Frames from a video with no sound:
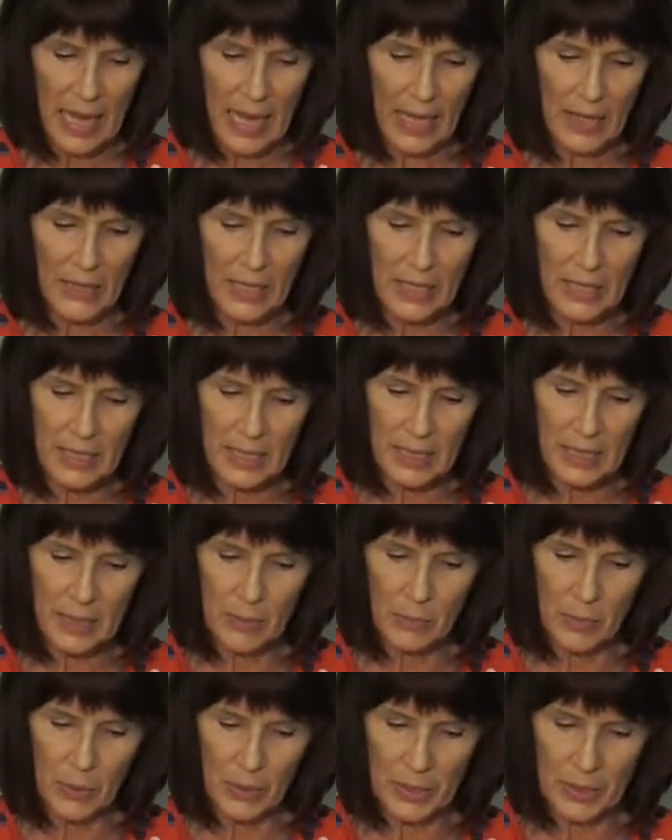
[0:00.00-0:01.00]
I think it is
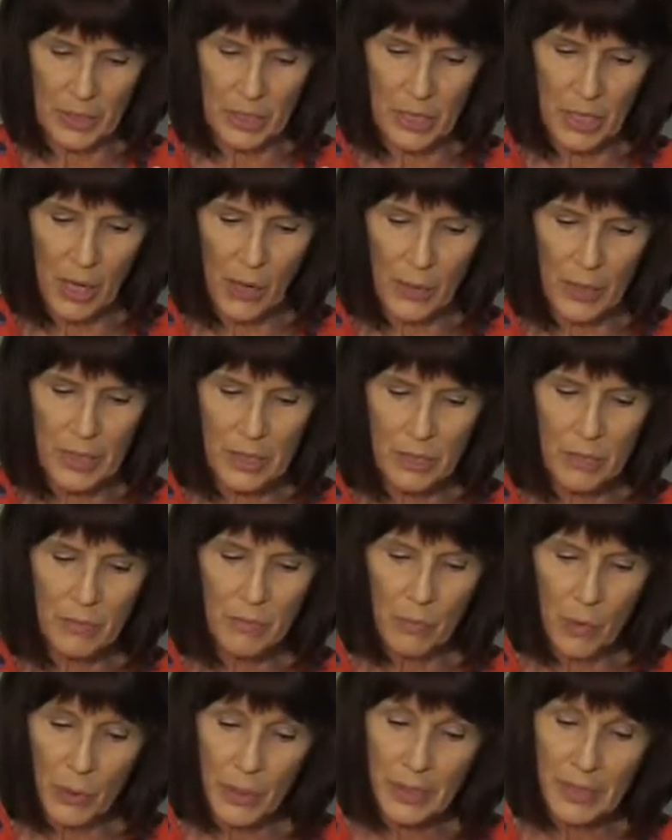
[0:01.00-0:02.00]
important to go into
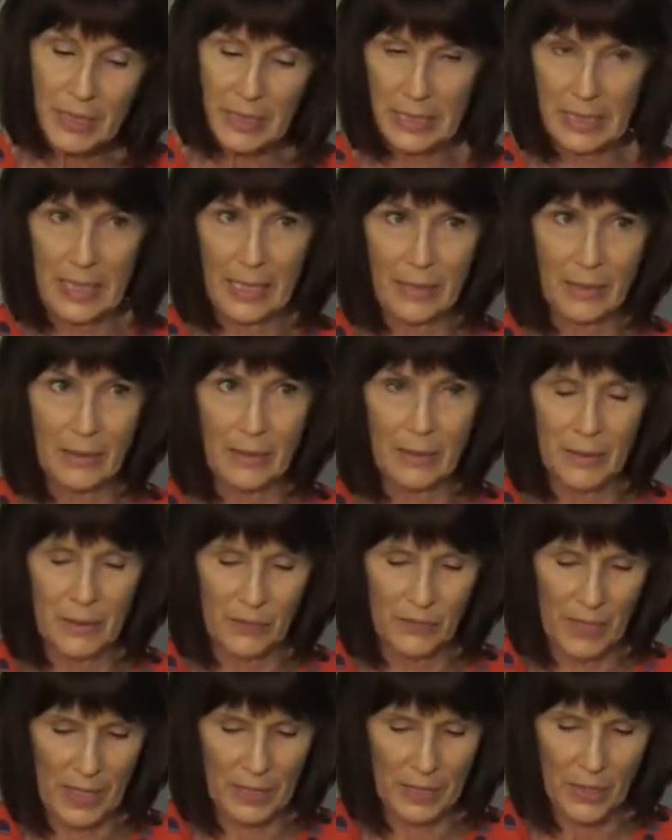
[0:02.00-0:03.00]
more detail
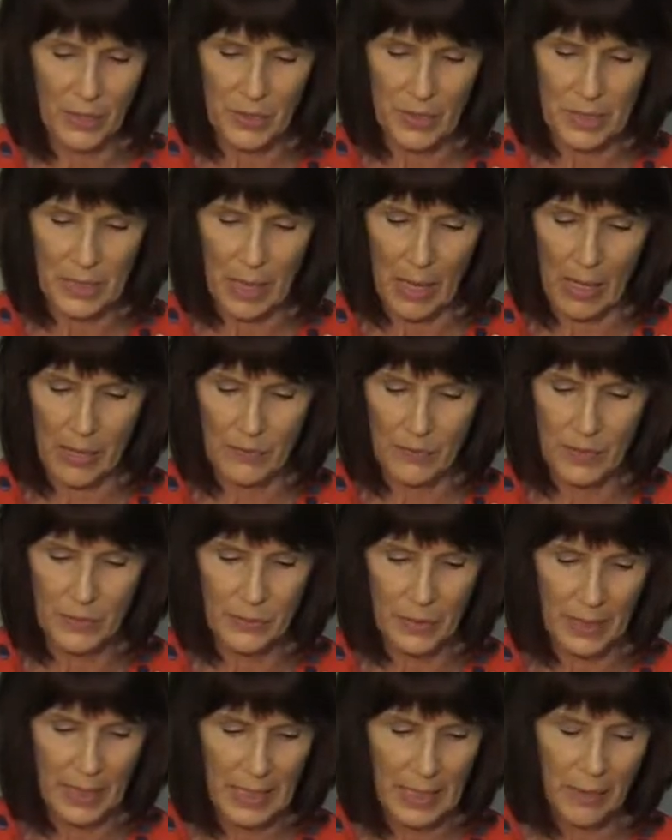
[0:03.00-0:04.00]
of Van Gogh's life
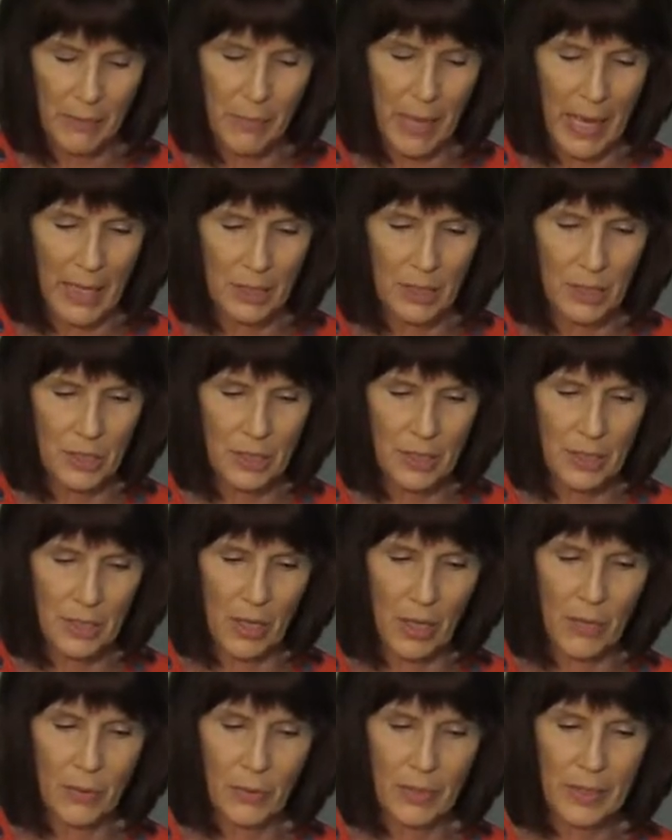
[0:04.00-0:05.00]
and relate it back to his
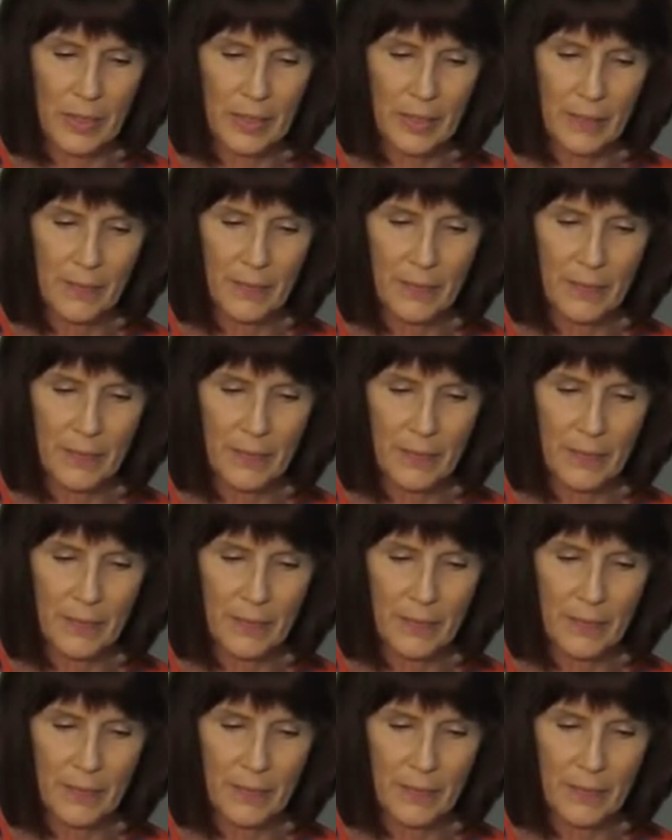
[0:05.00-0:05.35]
artwork.